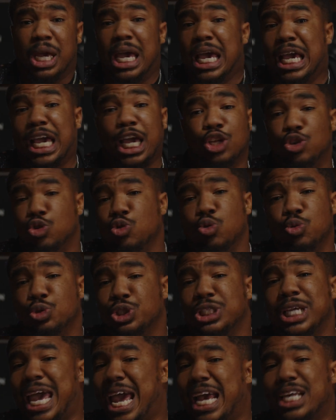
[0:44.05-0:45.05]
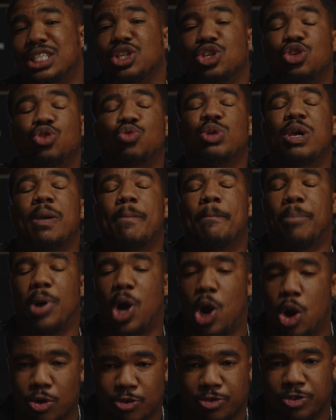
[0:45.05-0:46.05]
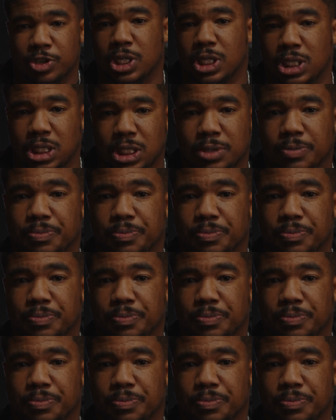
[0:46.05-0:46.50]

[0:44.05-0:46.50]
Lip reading: can use to execute it perfectly.